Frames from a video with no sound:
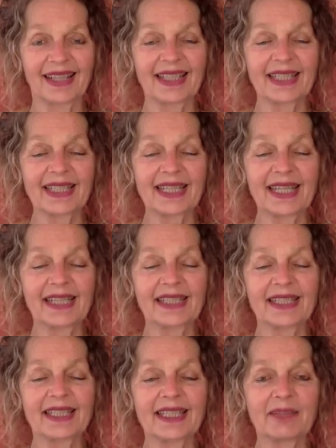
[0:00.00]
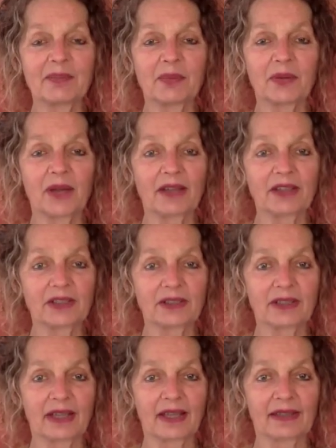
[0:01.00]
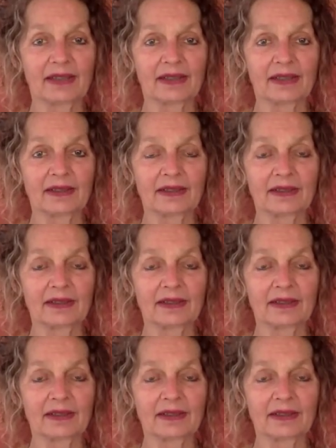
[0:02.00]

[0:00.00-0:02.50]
Let's take a deep breath together.